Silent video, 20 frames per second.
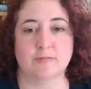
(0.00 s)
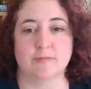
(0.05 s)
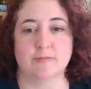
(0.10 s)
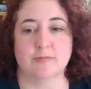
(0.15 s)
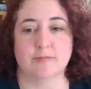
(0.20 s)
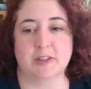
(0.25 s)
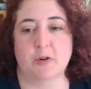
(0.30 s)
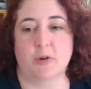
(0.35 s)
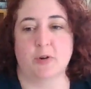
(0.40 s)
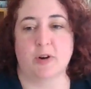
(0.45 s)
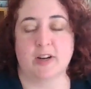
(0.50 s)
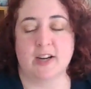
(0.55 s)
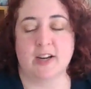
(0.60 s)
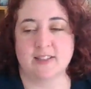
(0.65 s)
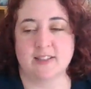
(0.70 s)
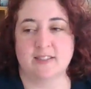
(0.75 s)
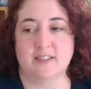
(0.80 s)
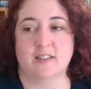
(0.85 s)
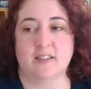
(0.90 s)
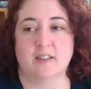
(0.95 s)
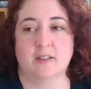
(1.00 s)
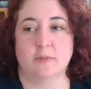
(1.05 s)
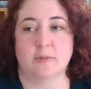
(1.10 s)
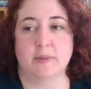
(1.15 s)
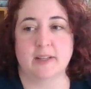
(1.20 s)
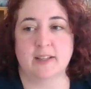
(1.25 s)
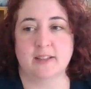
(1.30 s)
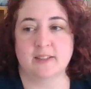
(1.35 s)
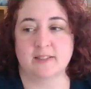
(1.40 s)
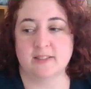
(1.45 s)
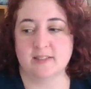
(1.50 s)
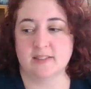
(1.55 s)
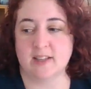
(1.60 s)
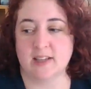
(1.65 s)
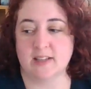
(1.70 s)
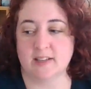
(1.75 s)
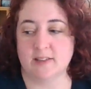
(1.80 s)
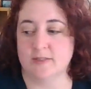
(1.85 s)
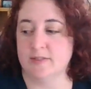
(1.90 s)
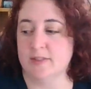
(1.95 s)
reorganize it a little bit because it's
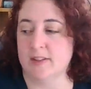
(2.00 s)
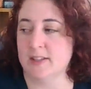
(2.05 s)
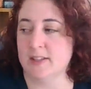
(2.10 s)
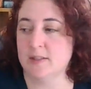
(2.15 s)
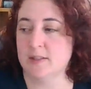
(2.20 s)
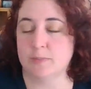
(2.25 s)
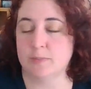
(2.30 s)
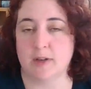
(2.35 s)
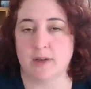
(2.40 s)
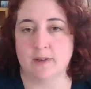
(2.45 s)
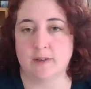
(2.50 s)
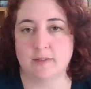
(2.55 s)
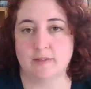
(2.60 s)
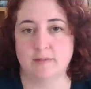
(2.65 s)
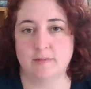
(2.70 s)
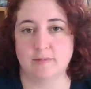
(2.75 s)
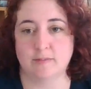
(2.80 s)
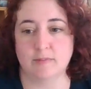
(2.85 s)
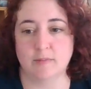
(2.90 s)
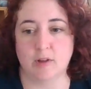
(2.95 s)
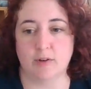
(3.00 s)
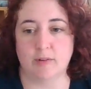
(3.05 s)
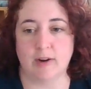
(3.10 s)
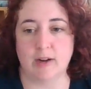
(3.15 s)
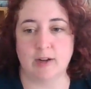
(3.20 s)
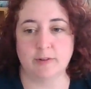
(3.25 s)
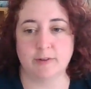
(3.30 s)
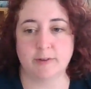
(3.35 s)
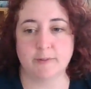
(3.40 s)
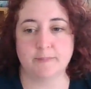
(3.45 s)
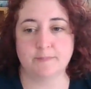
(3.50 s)
kind of like spread around.